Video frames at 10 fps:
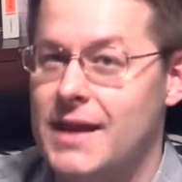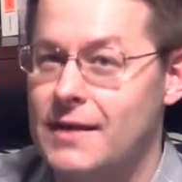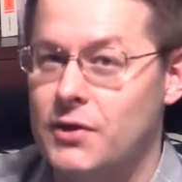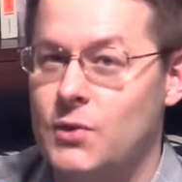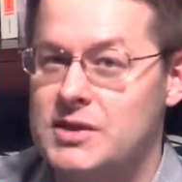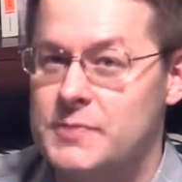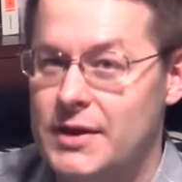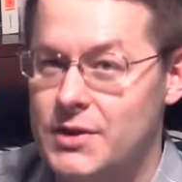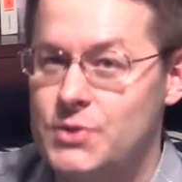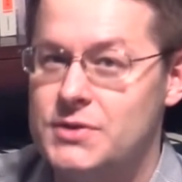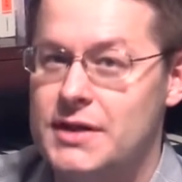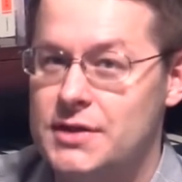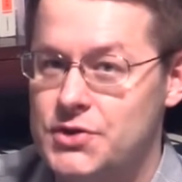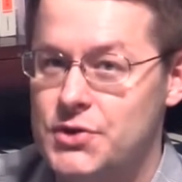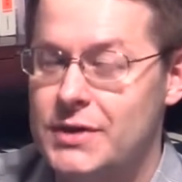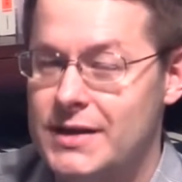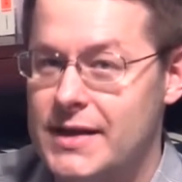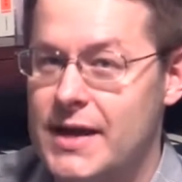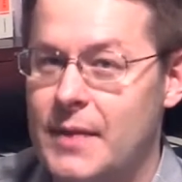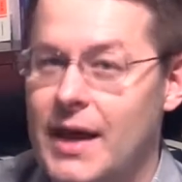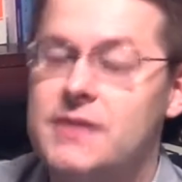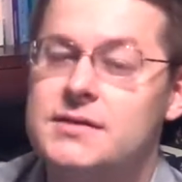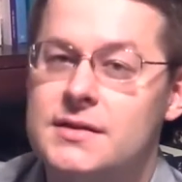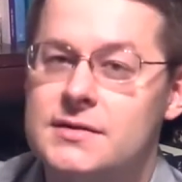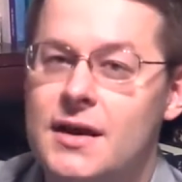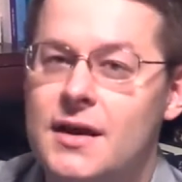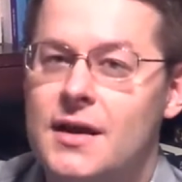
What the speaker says: everyone's been using to condemn ISIS,